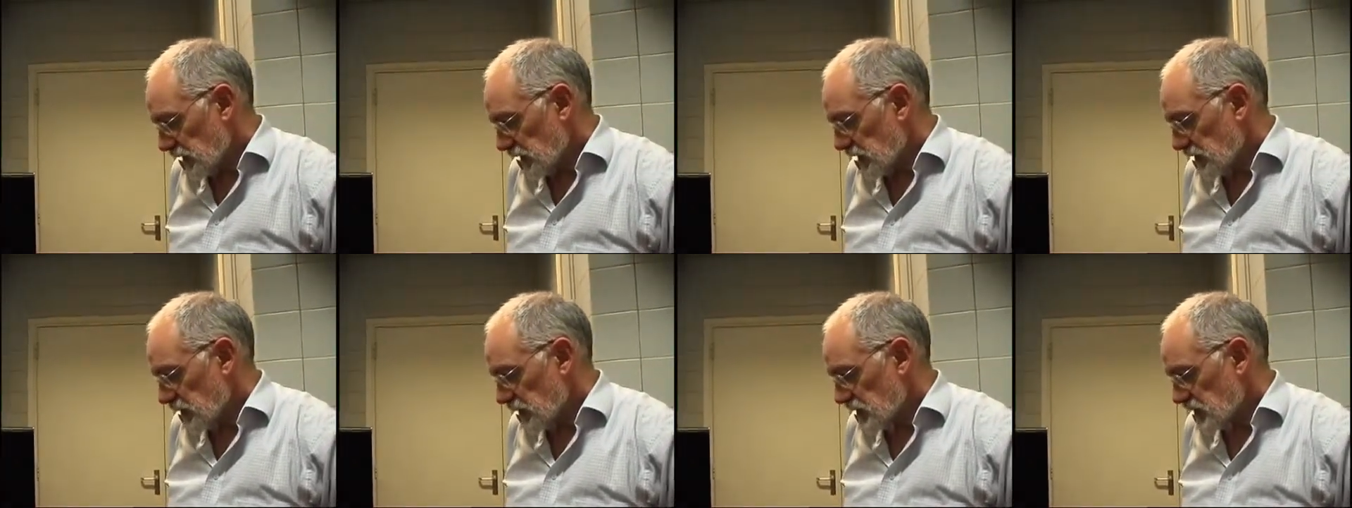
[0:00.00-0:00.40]

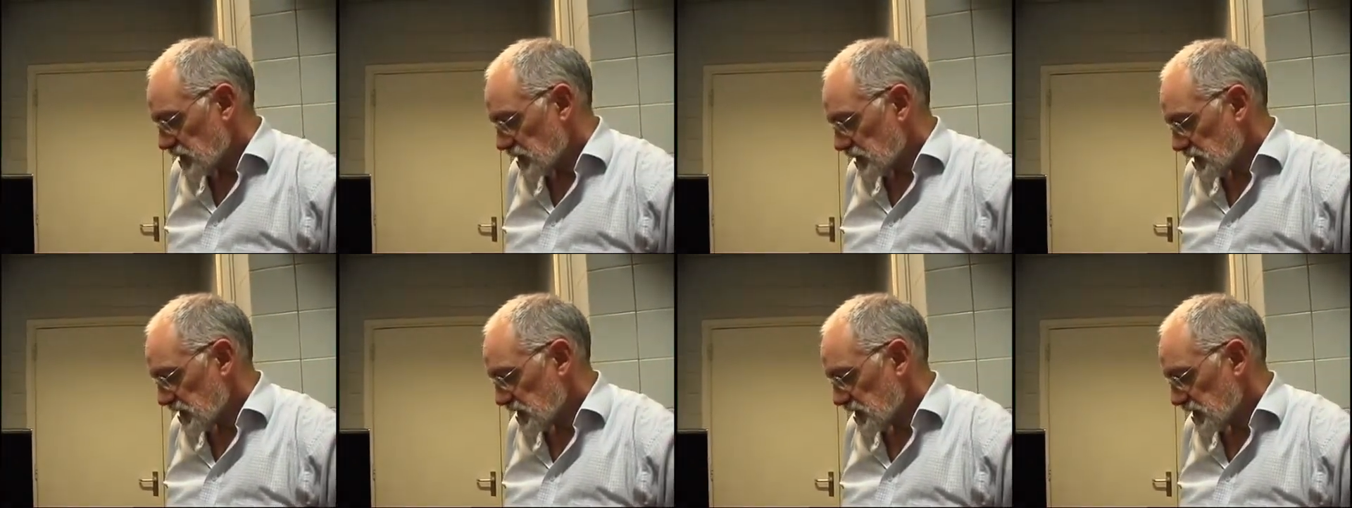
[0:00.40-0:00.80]
going to
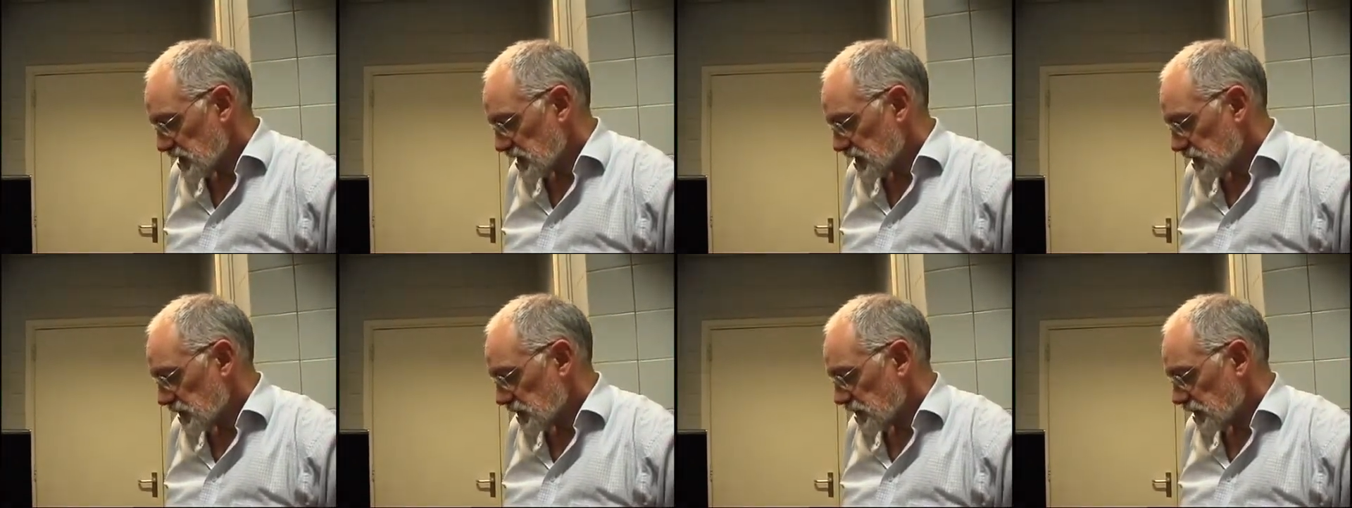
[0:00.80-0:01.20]
the sewer
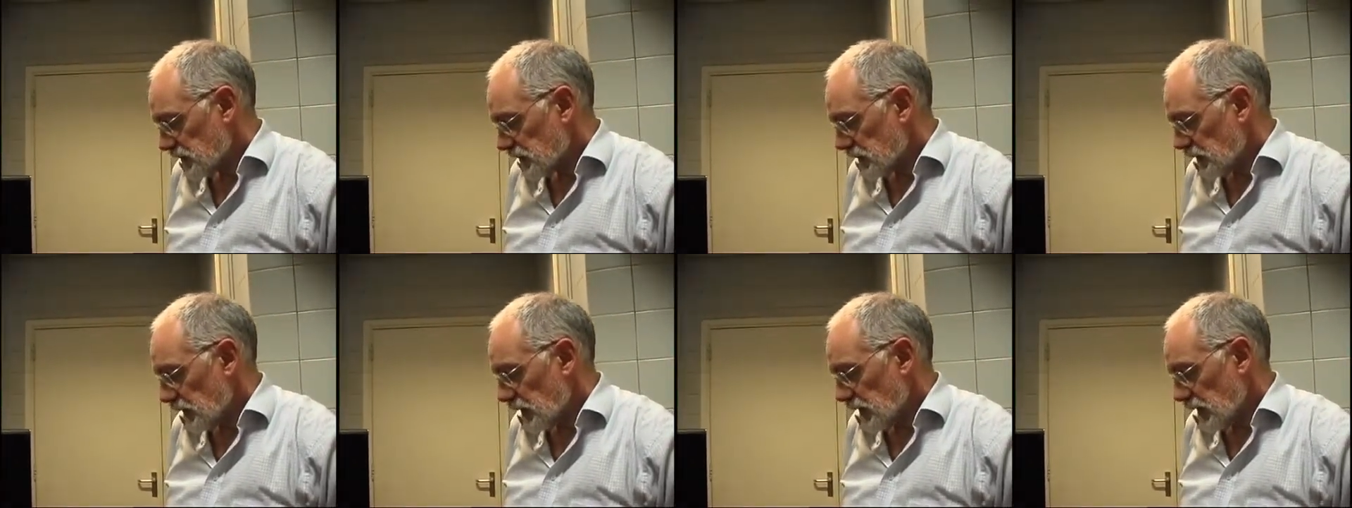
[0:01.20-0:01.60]

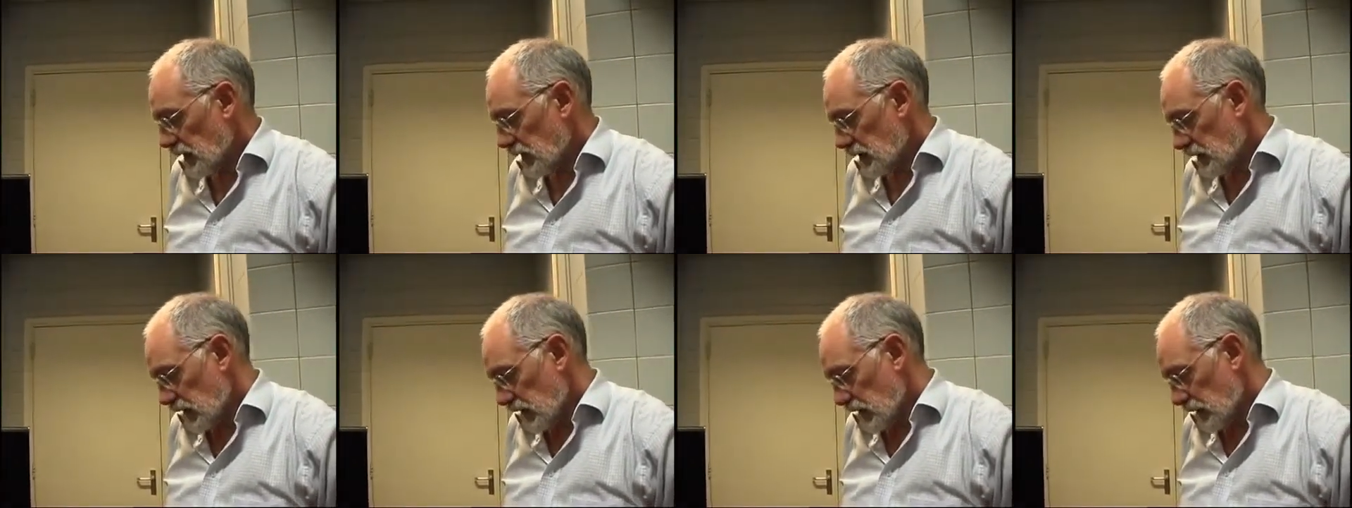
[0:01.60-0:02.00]
system,
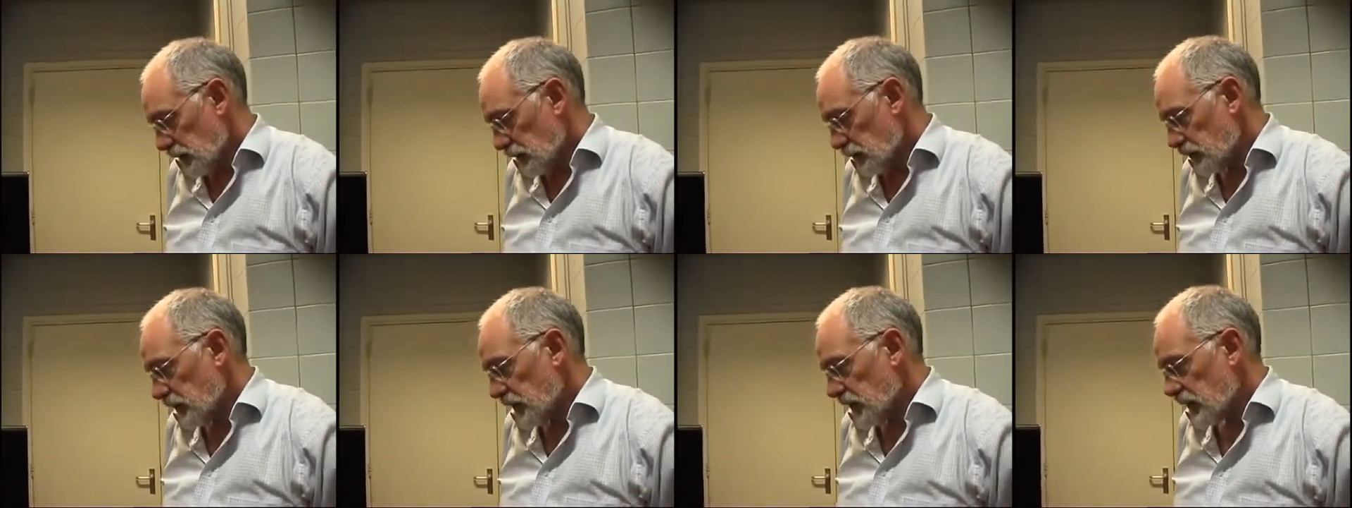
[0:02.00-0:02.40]

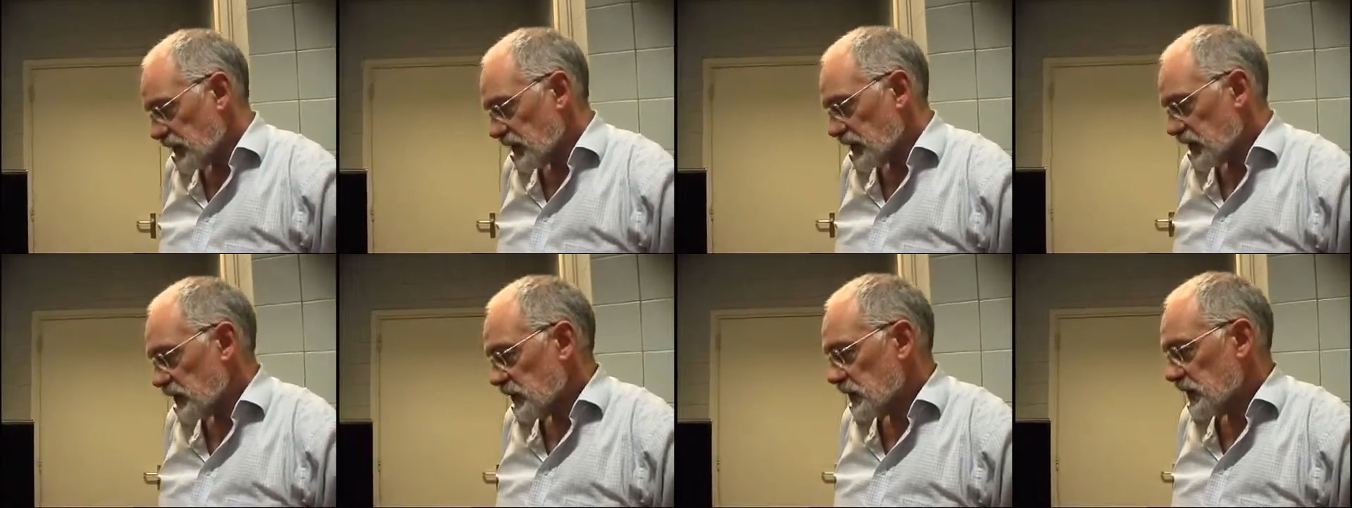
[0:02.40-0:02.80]

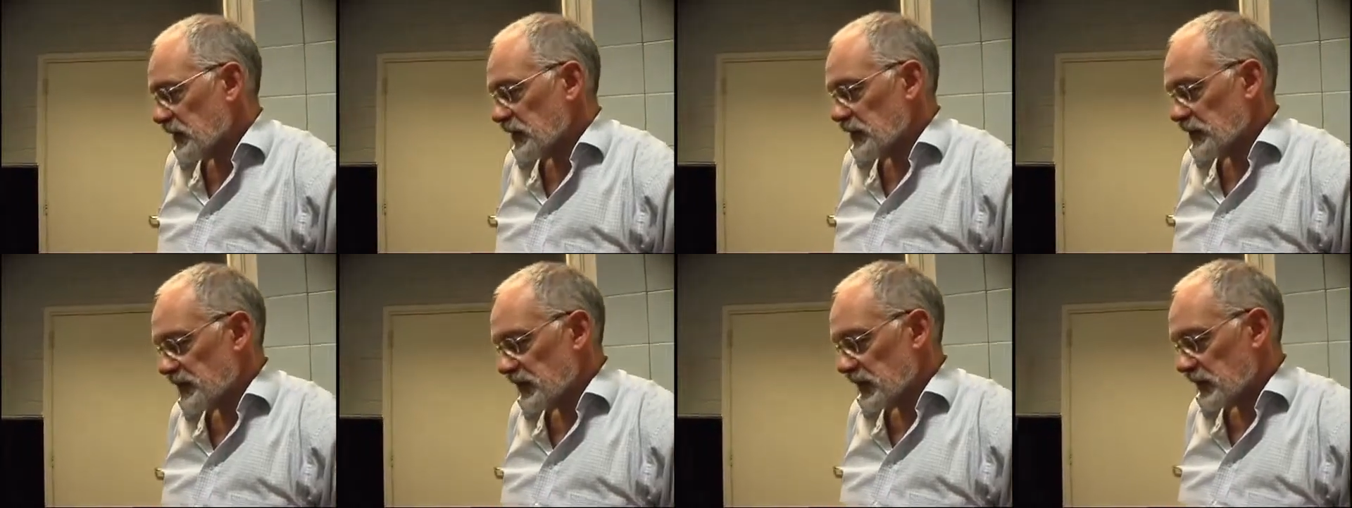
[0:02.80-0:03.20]
but
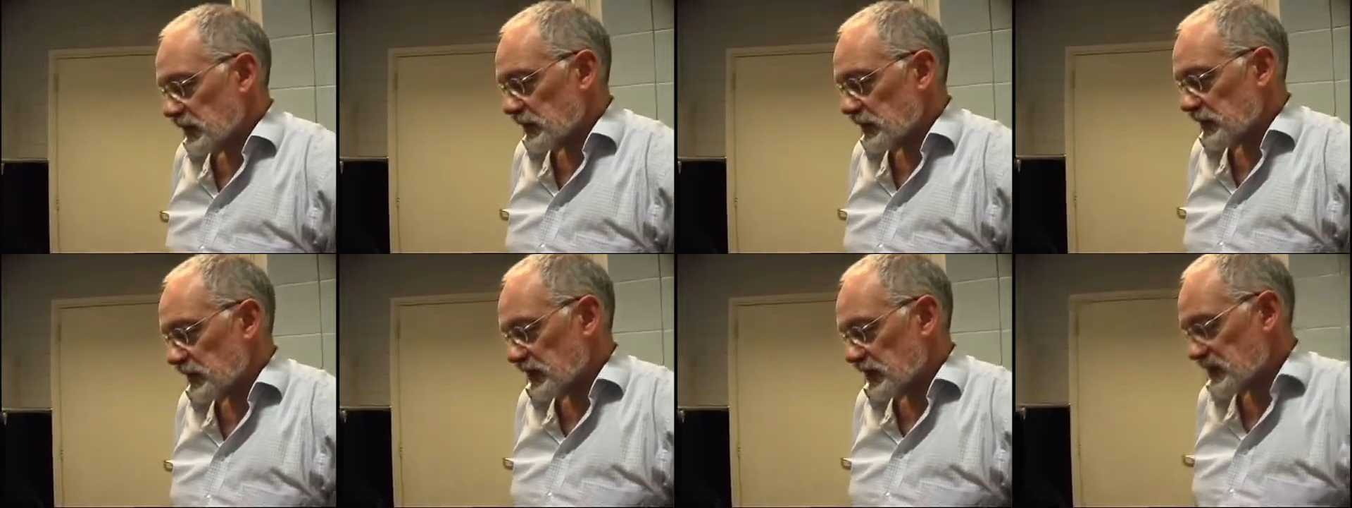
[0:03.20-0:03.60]
you can
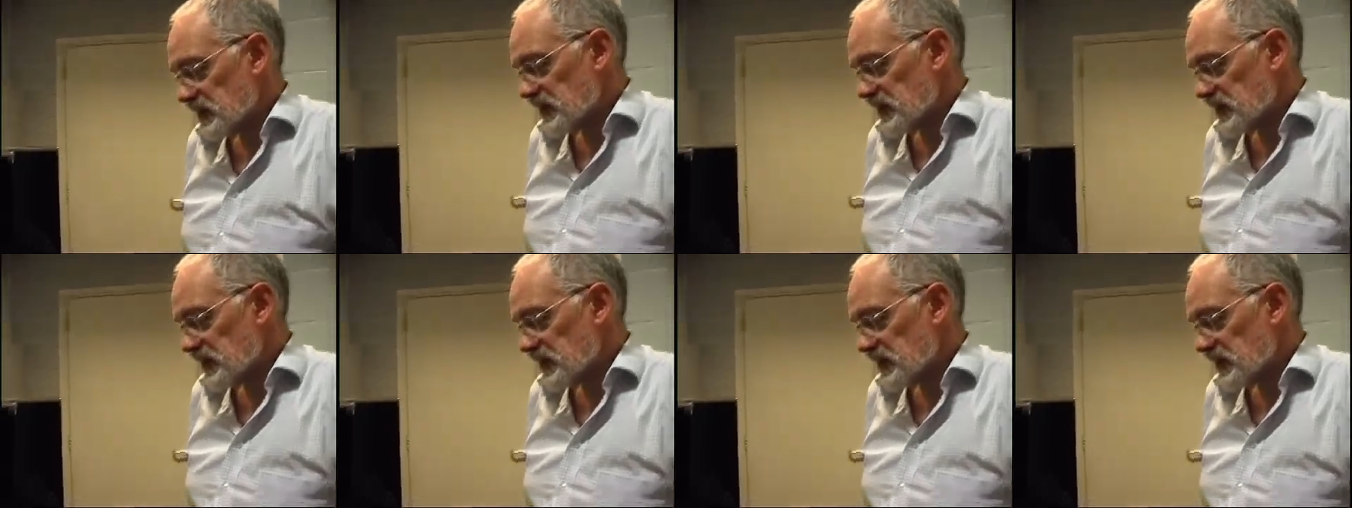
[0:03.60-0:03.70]
also